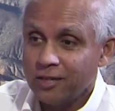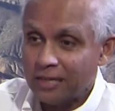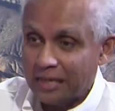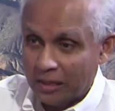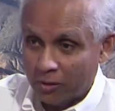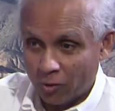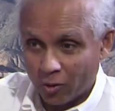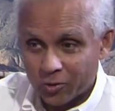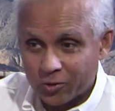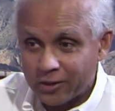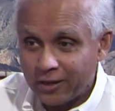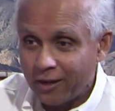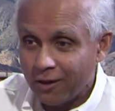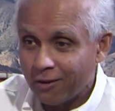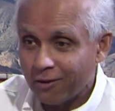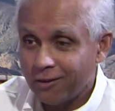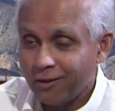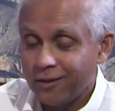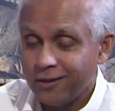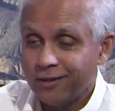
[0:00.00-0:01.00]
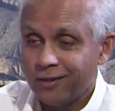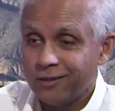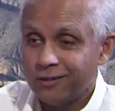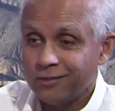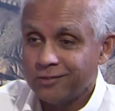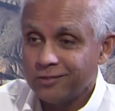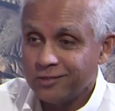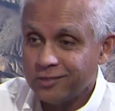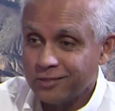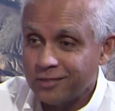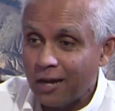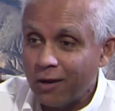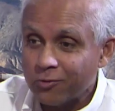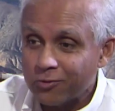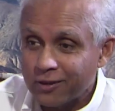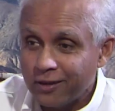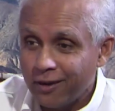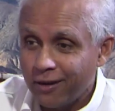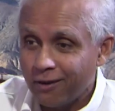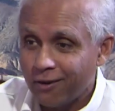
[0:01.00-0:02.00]
North Carolina, South
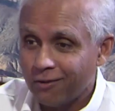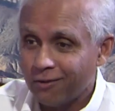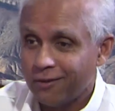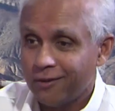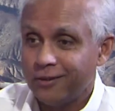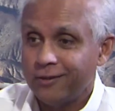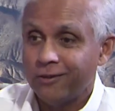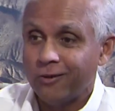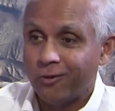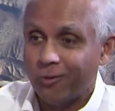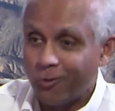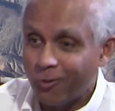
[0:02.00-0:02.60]
Carolina, mm-hmm.